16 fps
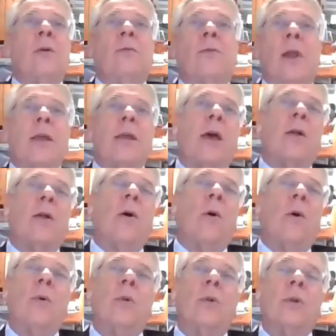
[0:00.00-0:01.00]
Finally got a
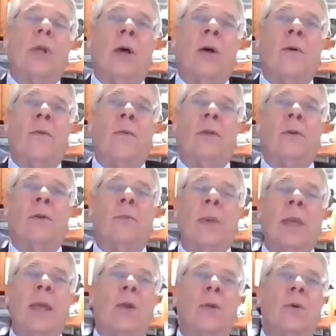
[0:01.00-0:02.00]
hold of the
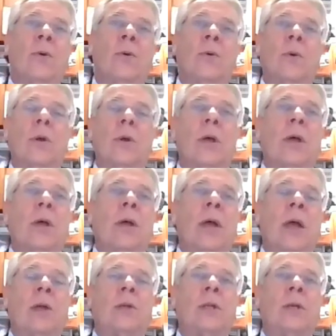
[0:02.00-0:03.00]
man who
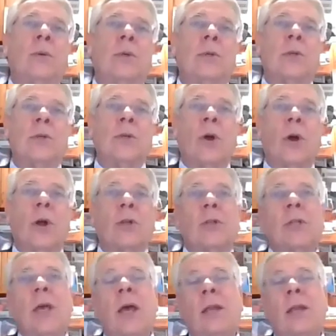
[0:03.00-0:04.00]
actually was in charge
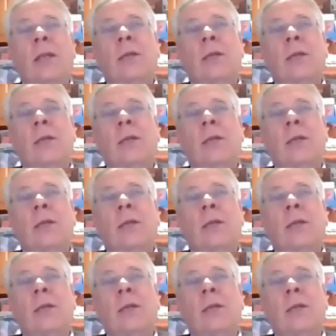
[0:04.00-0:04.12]
of that.